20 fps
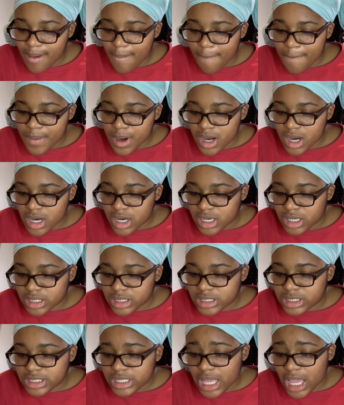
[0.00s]
Number
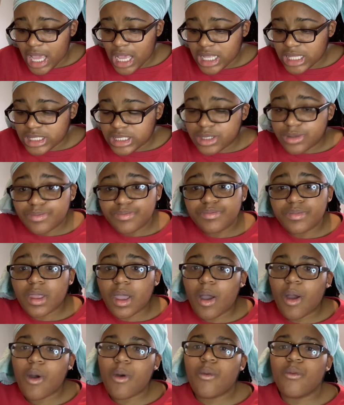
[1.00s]
six,
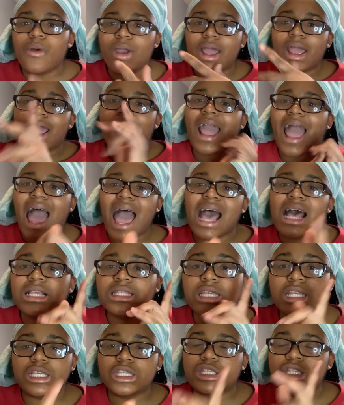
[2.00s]
when God's
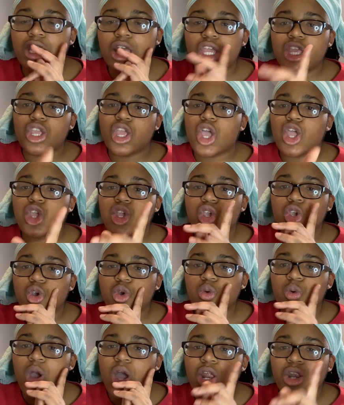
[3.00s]
send
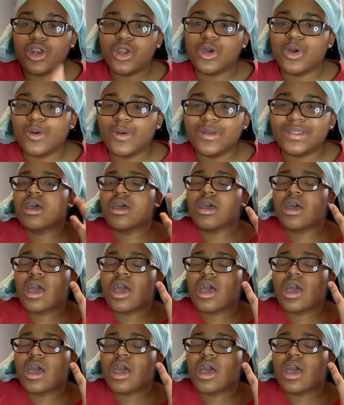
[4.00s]
you news.